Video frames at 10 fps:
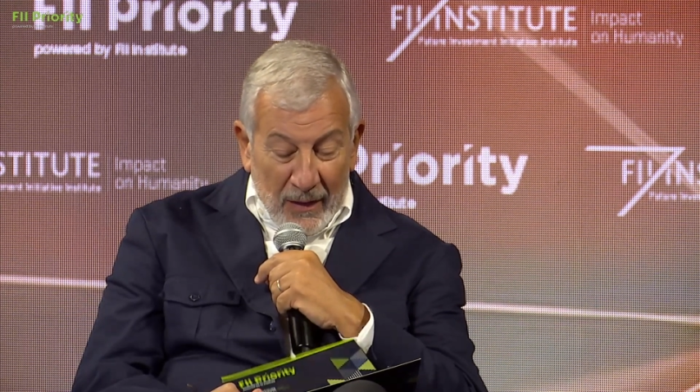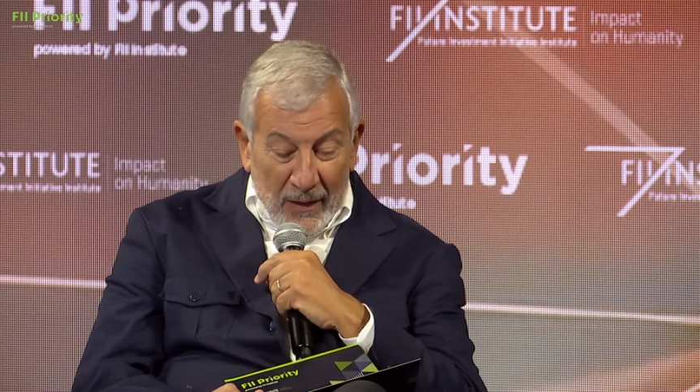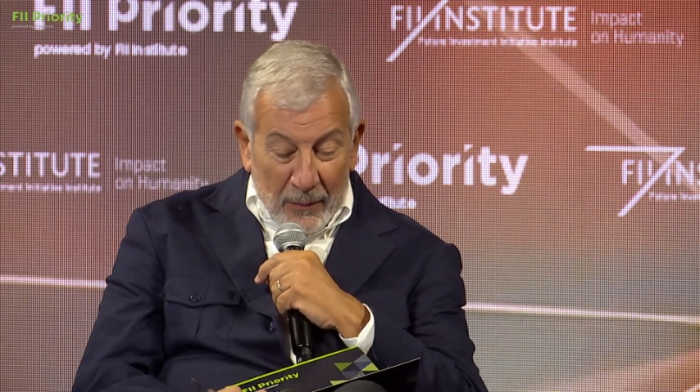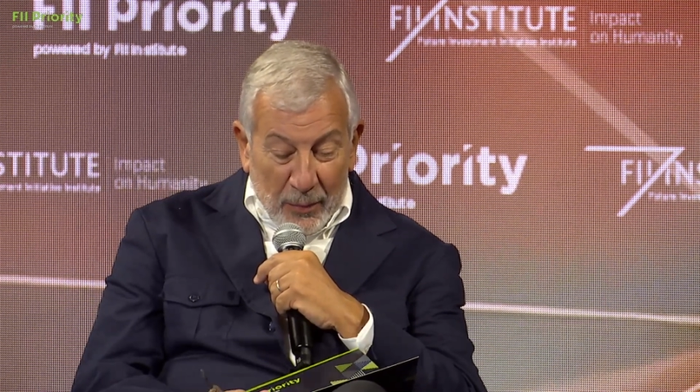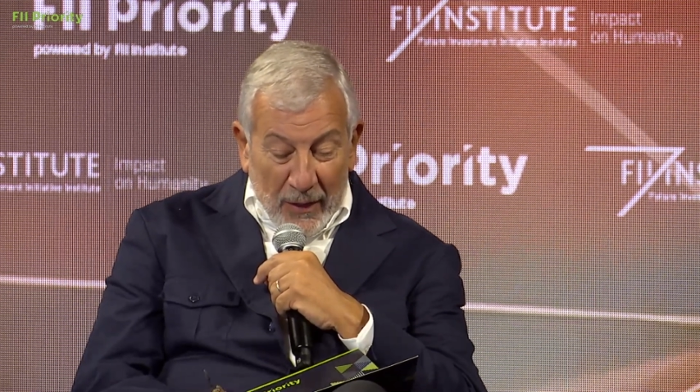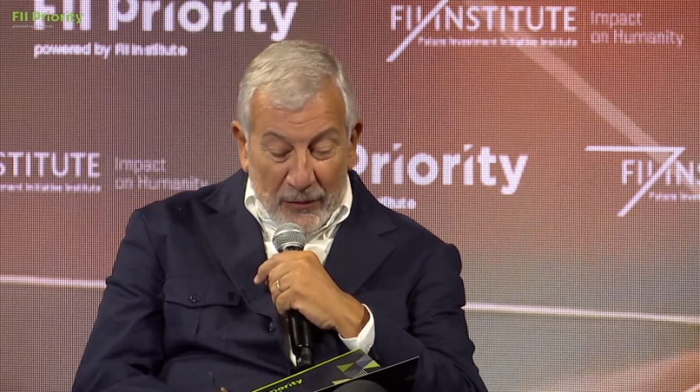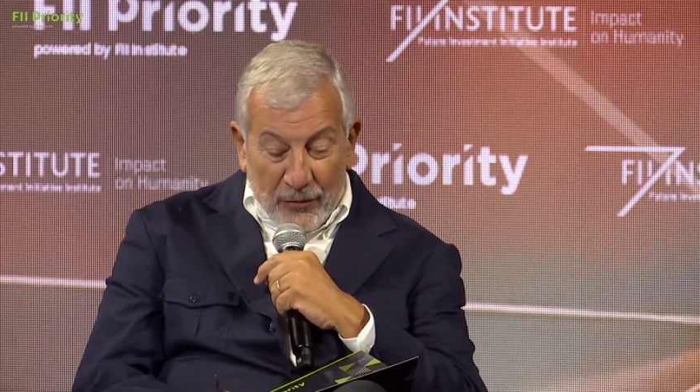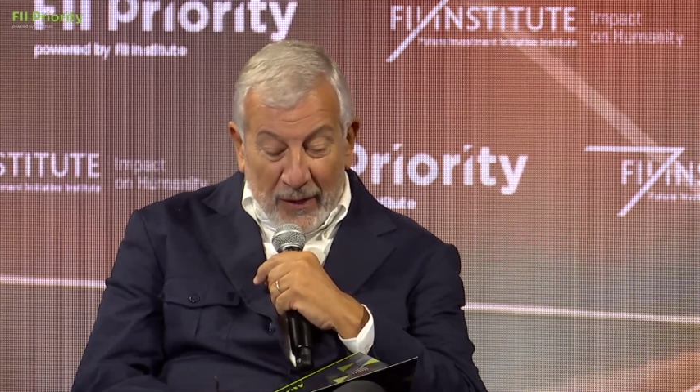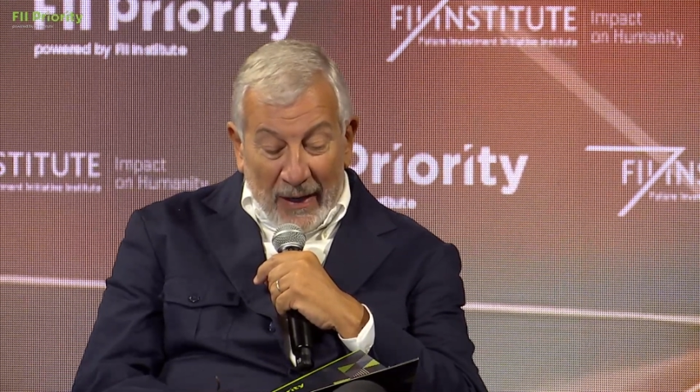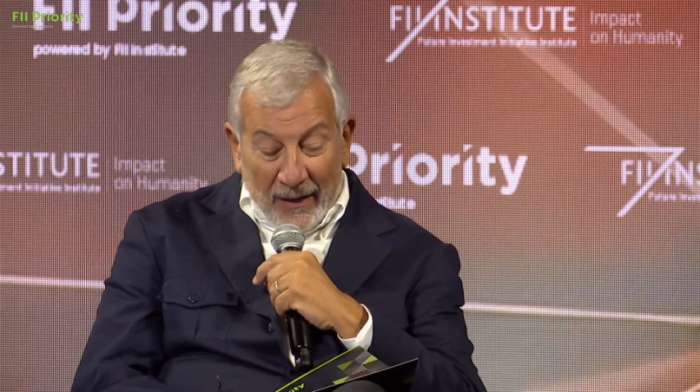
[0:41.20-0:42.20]
uh, prior
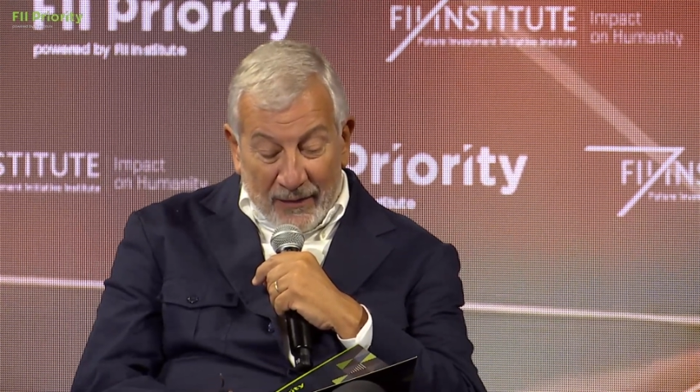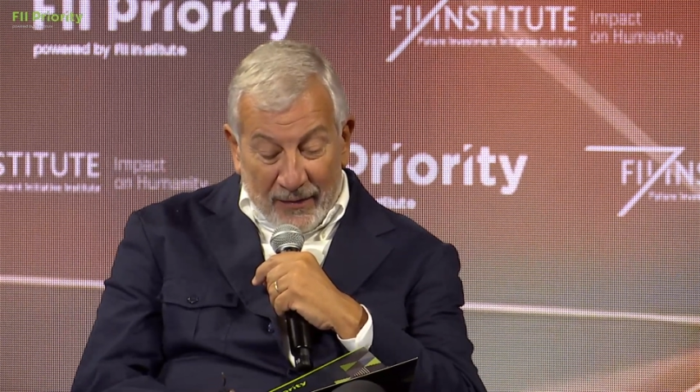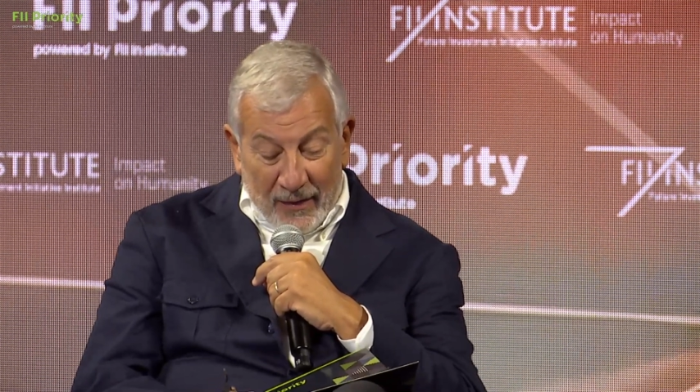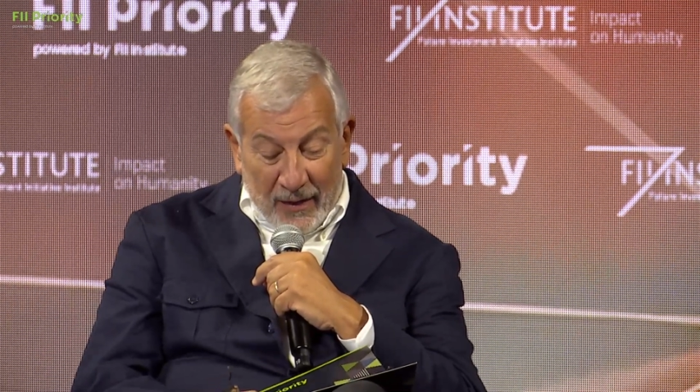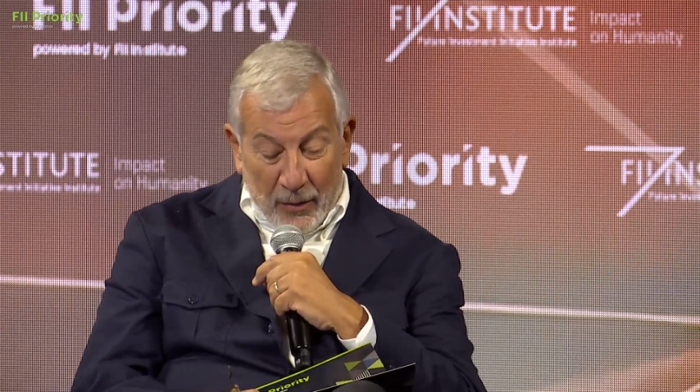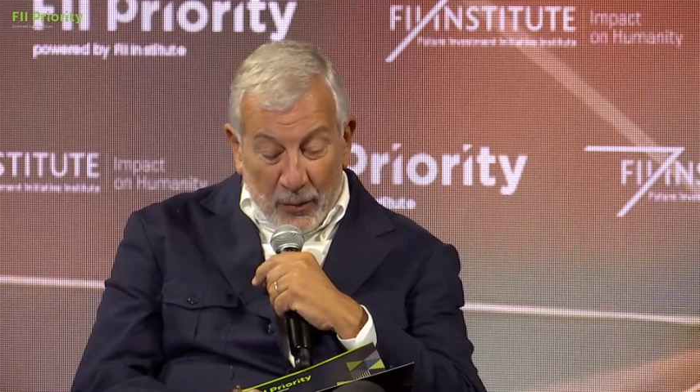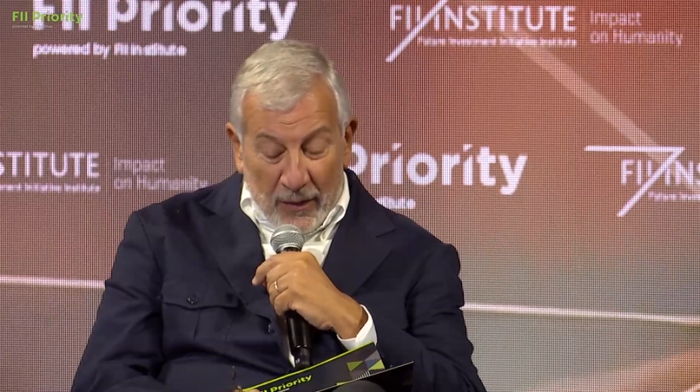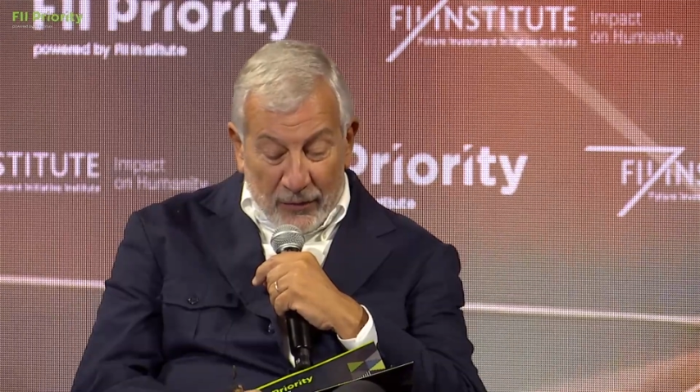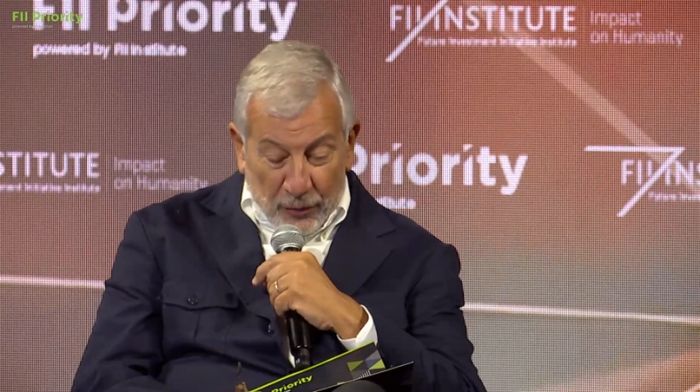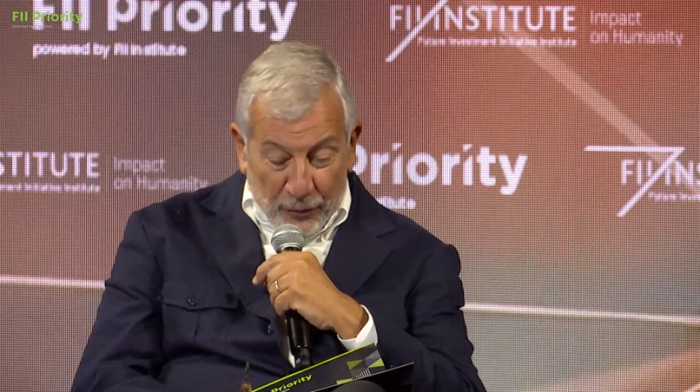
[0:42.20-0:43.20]
to Galaxy, he
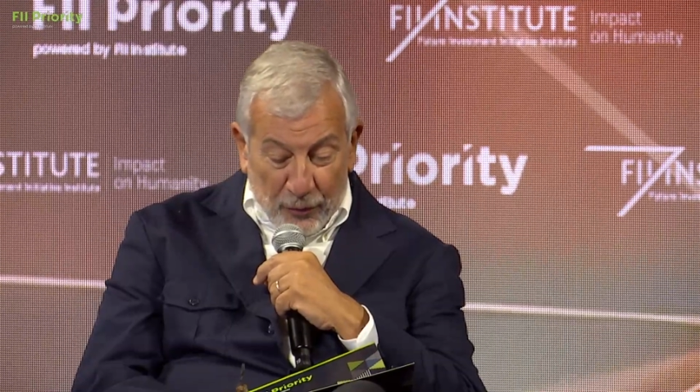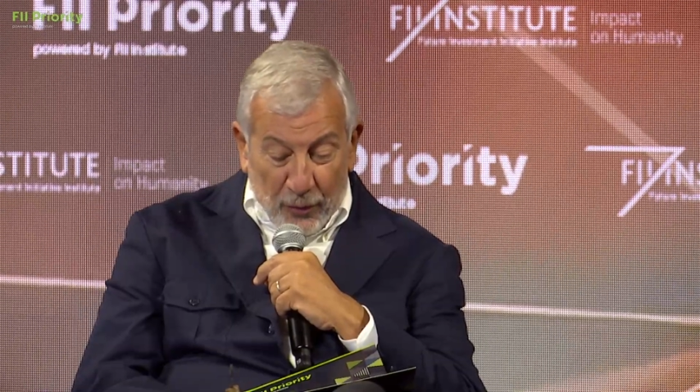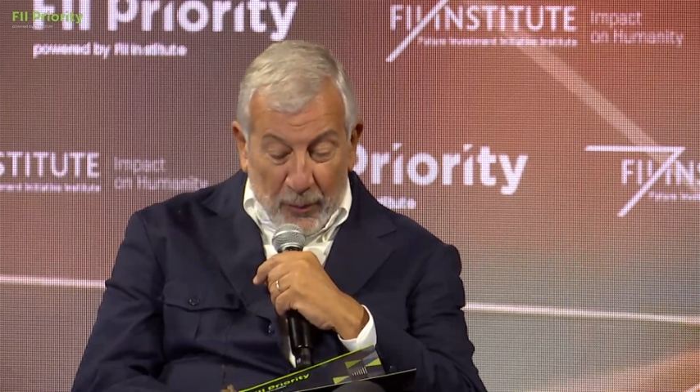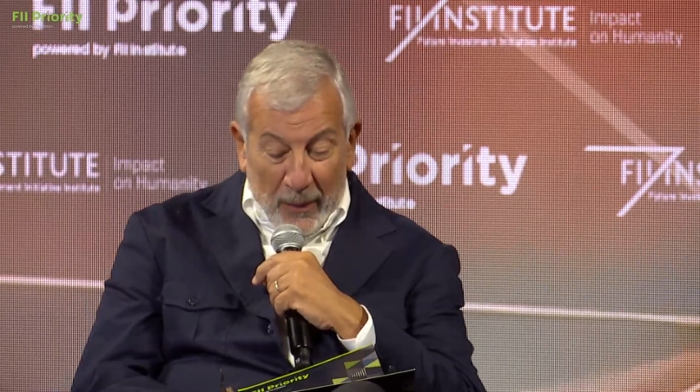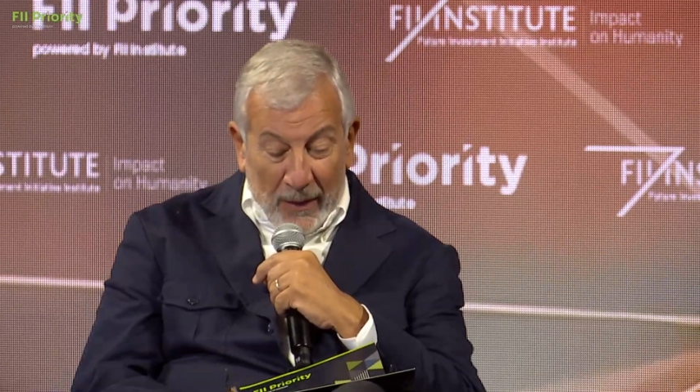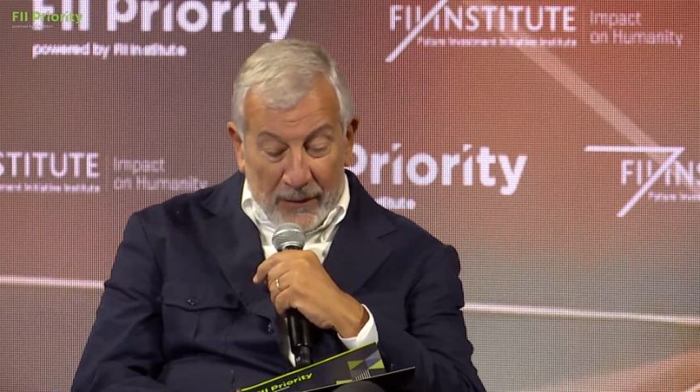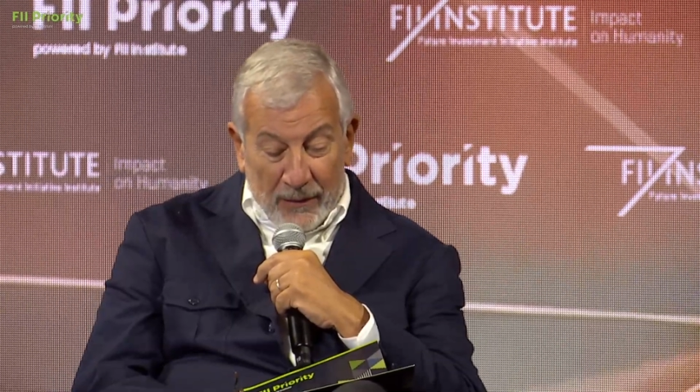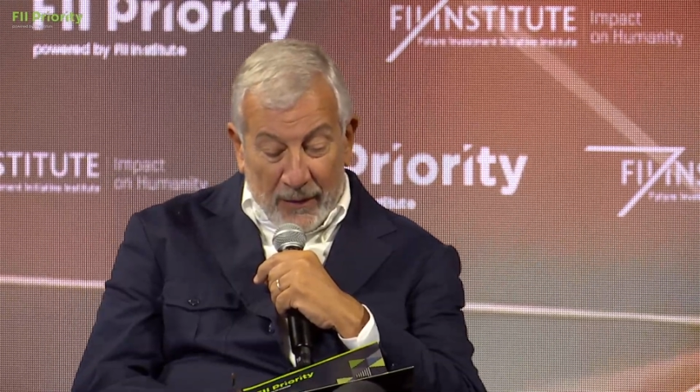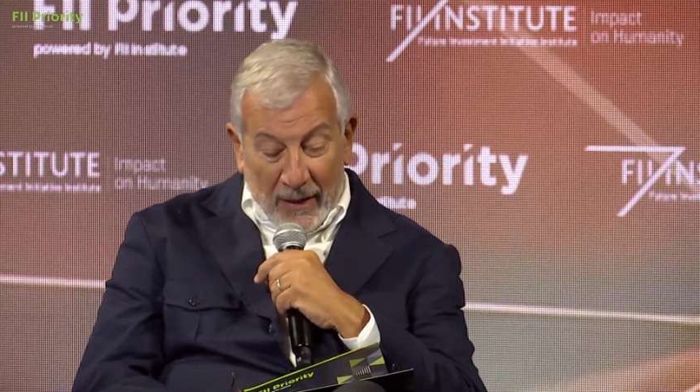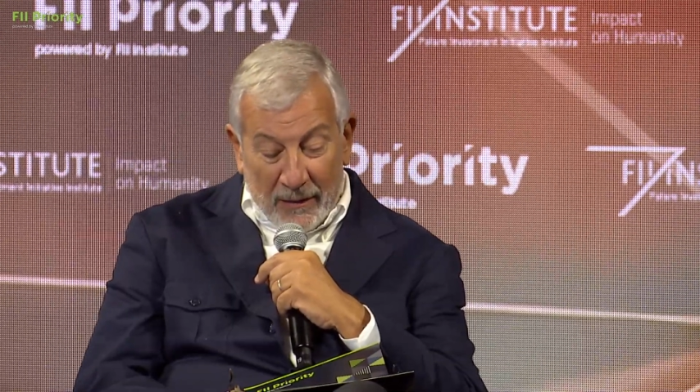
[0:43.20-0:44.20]
was also a
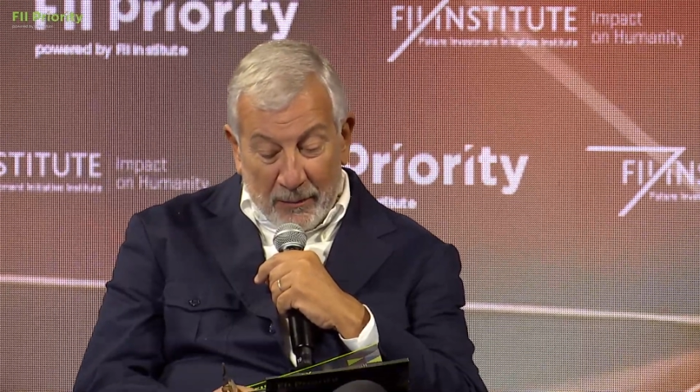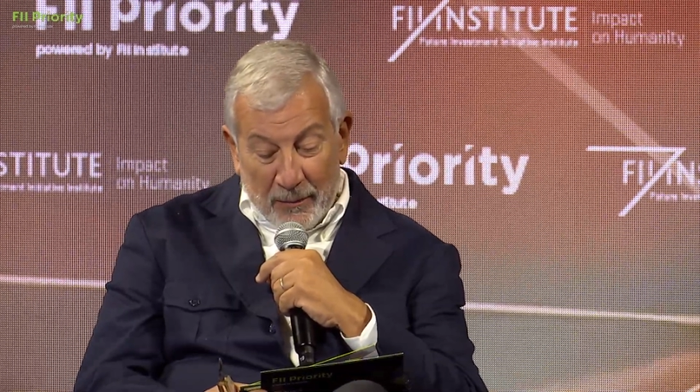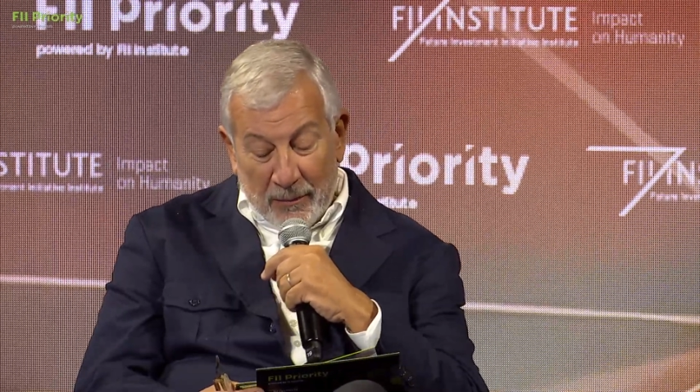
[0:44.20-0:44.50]
partner at